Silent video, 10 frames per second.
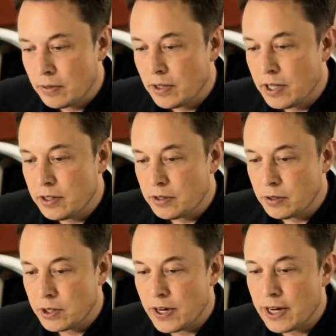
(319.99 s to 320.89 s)
ability
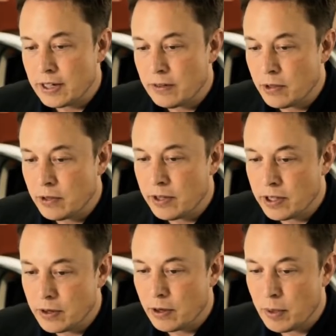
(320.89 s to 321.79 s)
to attract and
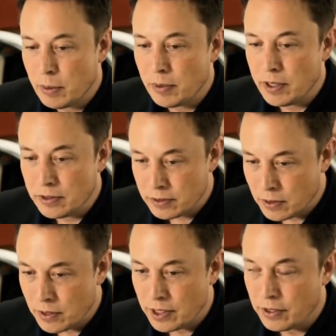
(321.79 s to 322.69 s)
motivate great people is
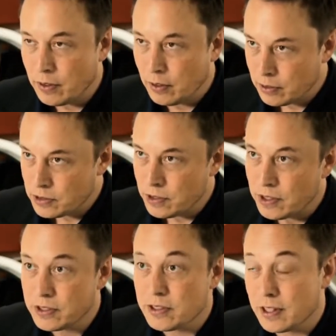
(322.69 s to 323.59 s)
critical to
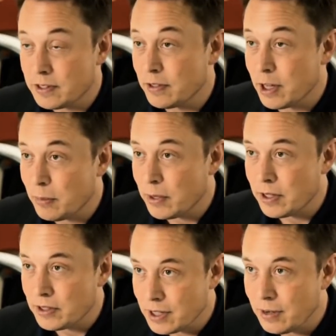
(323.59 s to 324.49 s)
the success of a
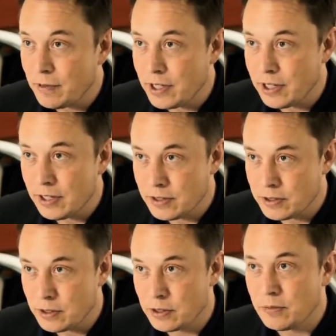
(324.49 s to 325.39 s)
company, because a company
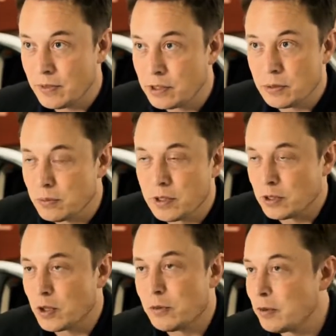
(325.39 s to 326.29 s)
is
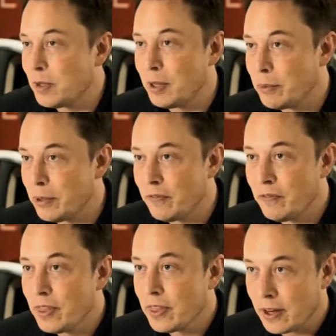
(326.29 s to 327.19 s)
it's a group of people
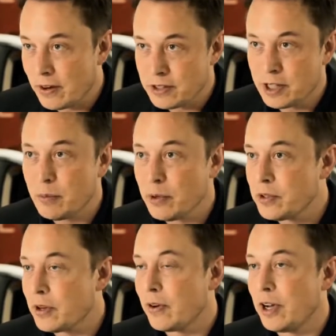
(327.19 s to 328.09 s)
that are
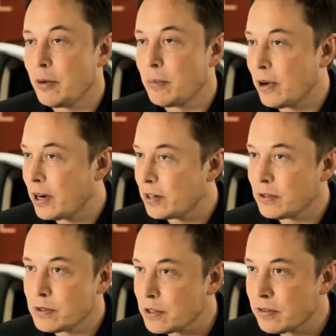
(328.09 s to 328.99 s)
assembled to create a
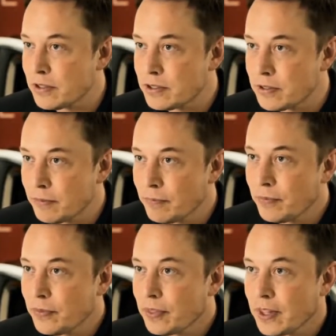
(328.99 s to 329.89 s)
product or service.
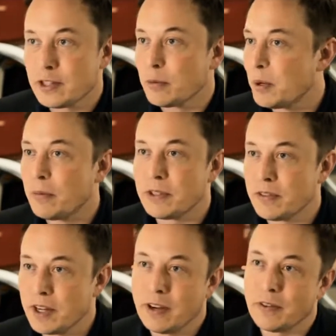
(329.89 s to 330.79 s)
That's the purpose
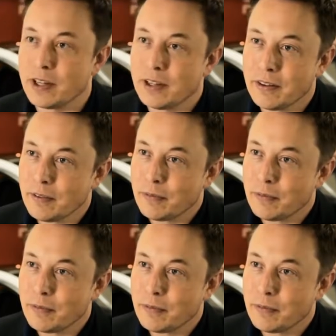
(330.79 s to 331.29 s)
of a company.